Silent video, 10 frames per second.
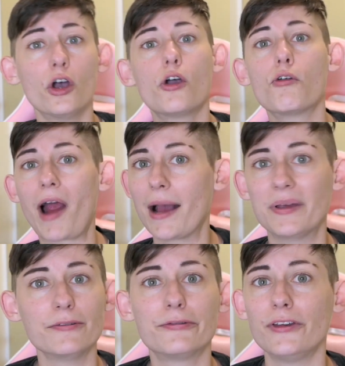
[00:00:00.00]

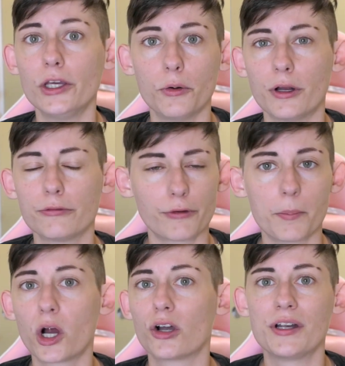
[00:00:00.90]
grabbing Fionna from
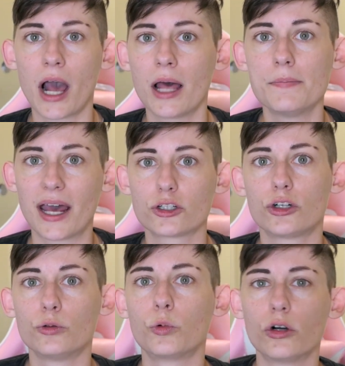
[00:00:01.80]
her
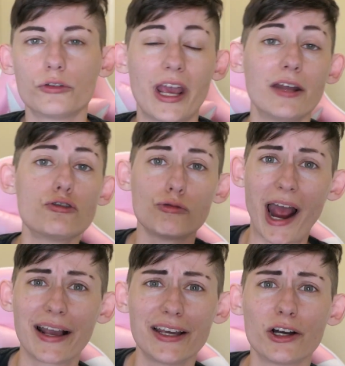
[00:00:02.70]
non-magical world, and
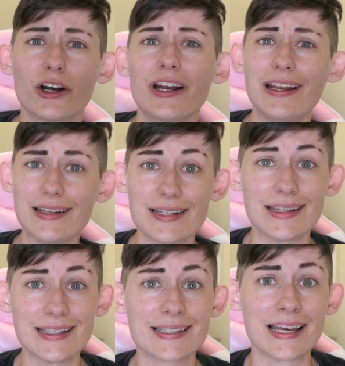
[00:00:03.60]
dragging her into
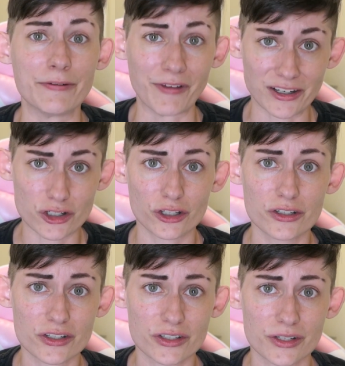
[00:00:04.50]
these
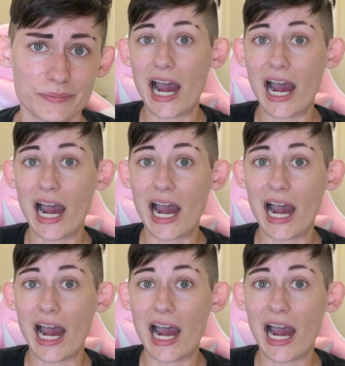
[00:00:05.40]
adventures.